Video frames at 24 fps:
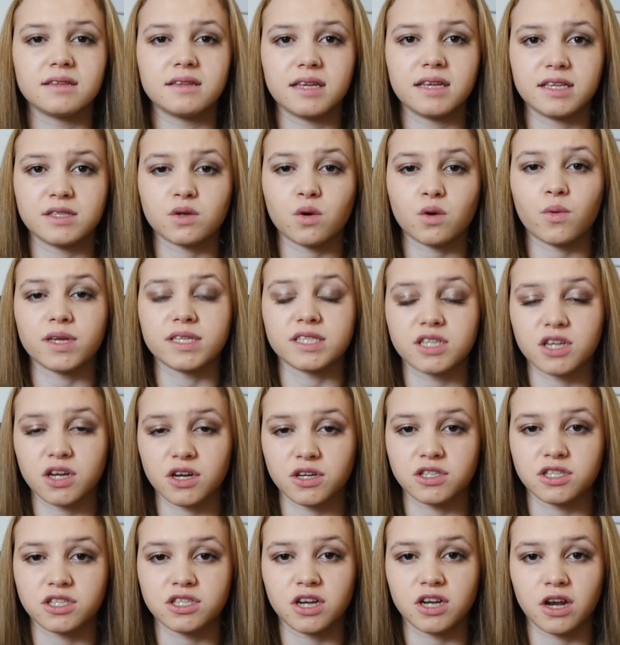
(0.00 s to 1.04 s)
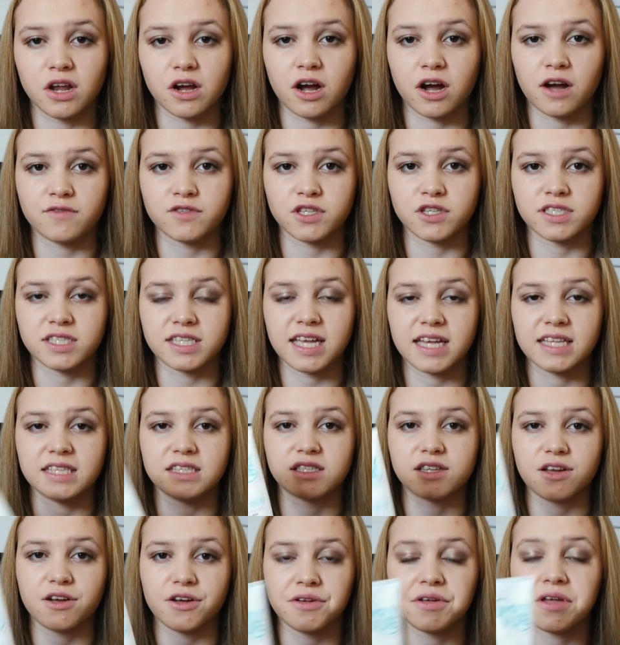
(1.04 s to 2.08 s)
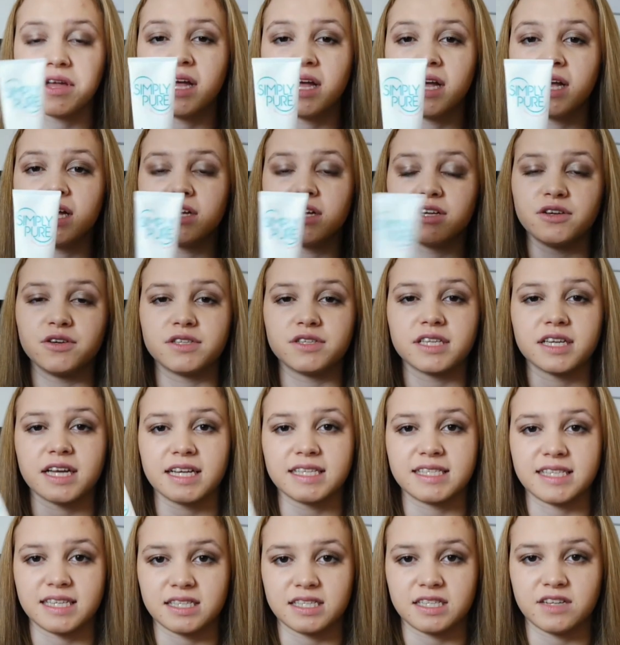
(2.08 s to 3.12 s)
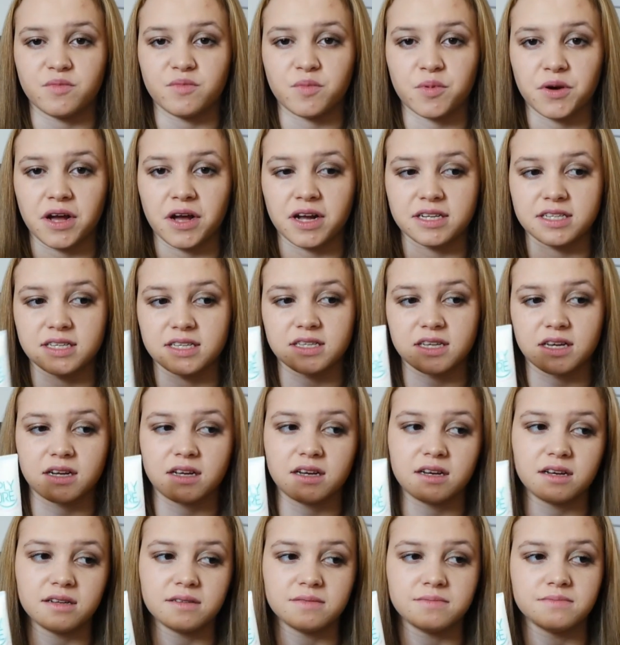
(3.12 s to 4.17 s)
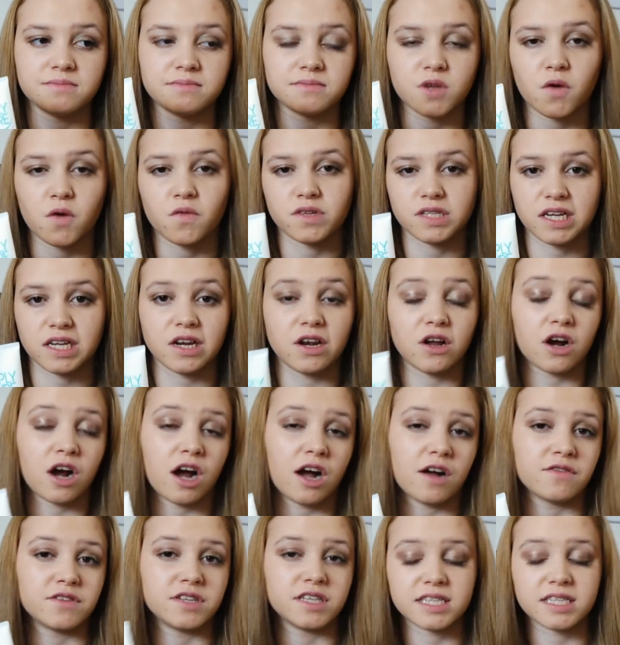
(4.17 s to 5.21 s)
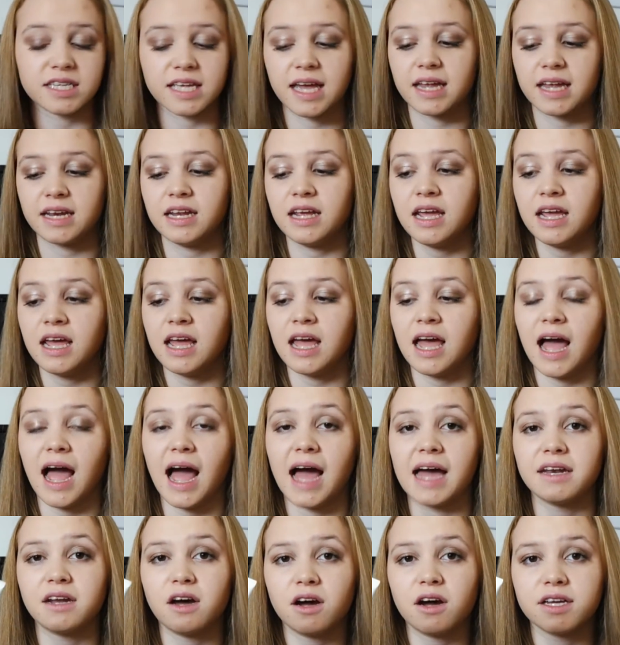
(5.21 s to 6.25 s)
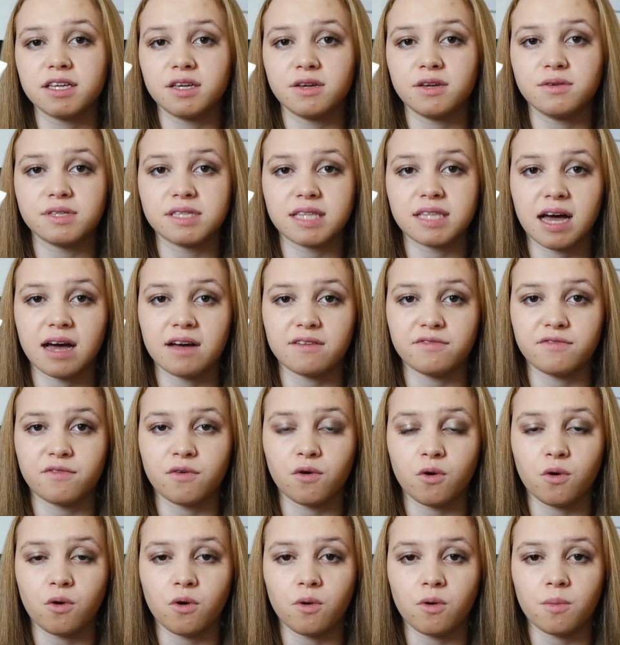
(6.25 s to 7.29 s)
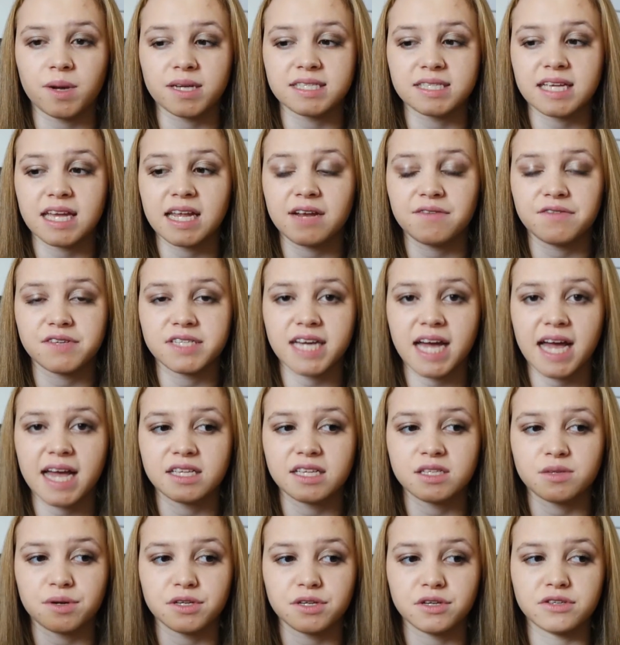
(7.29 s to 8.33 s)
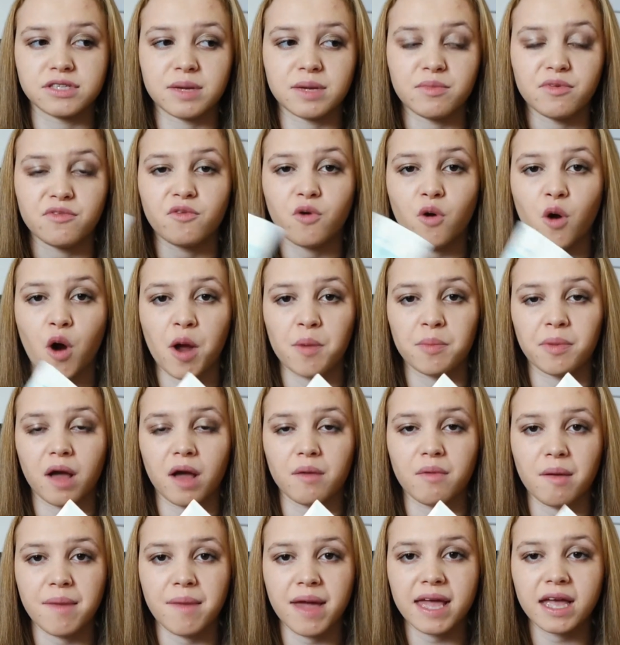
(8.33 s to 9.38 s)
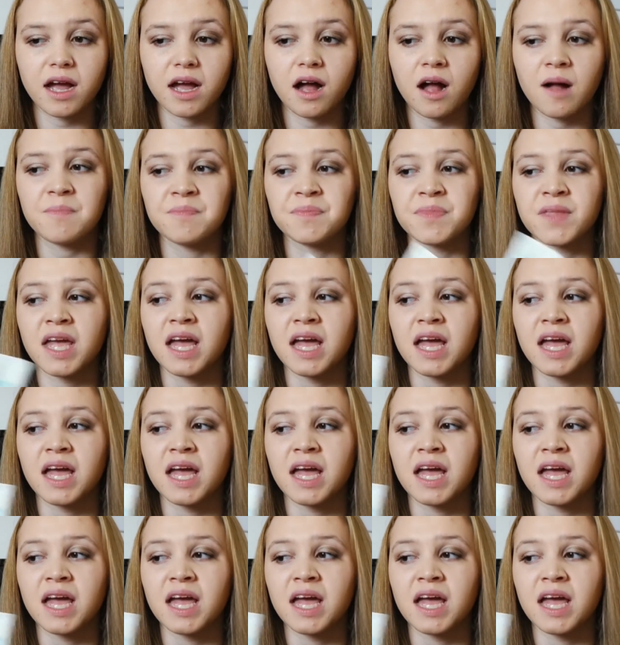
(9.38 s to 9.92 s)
it's always good to look after your skin, so using a sensitive product is going to obviously look after your skin, and I use that for my skin every day. So I use that before I apply my makeup,